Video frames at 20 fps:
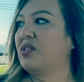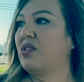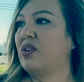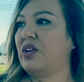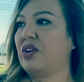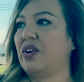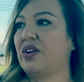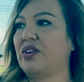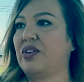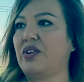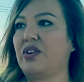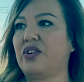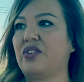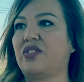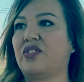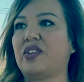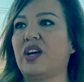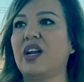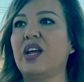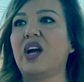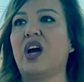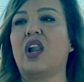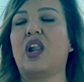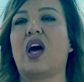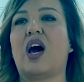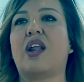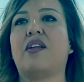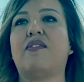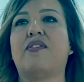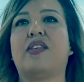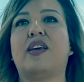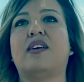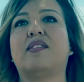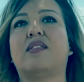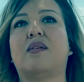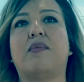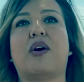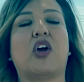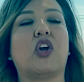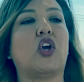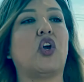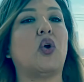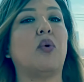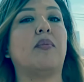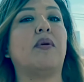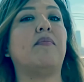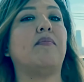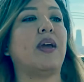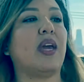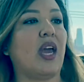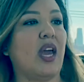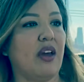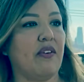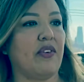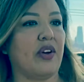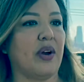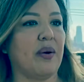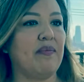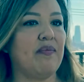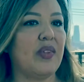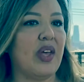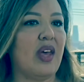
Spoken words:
So you're studying a lot of things about human behavior.